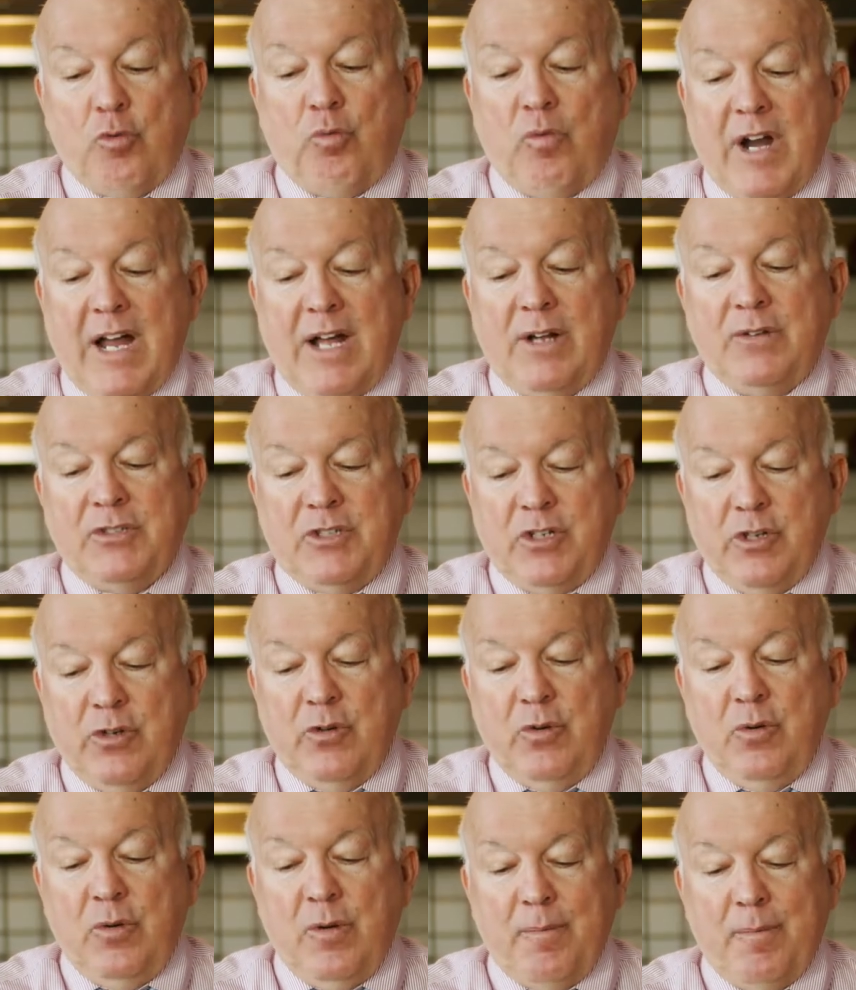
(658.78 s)
Round
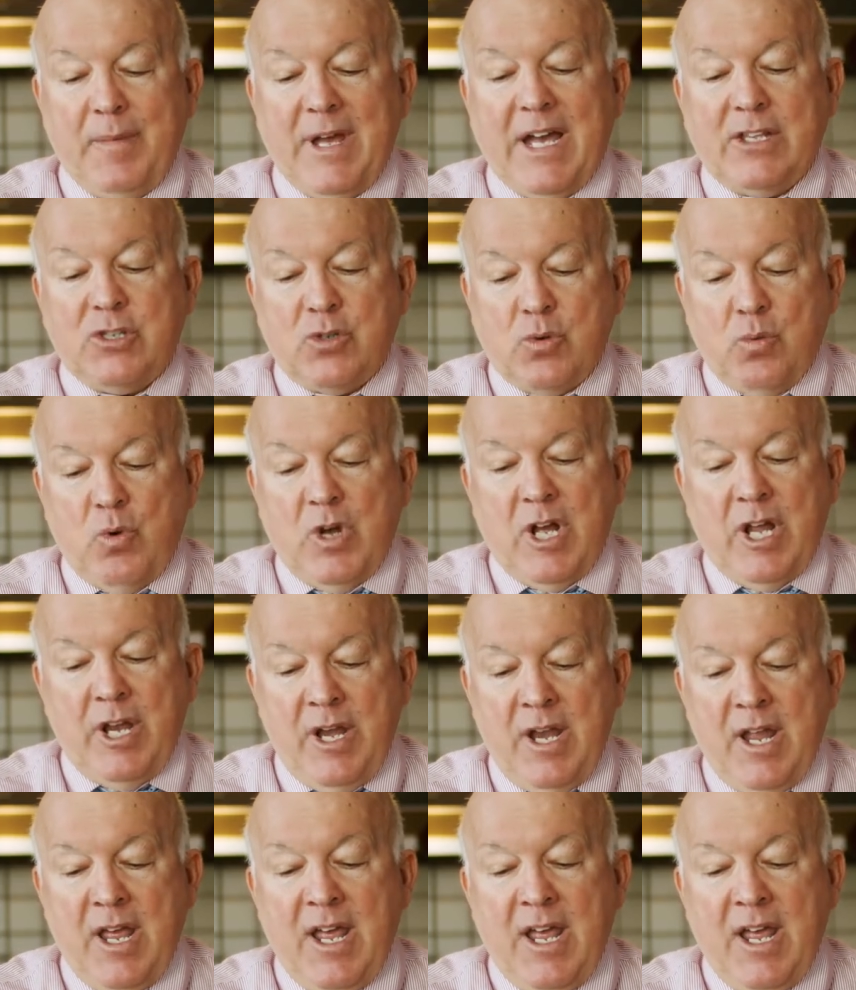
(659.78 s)
2, Match 1.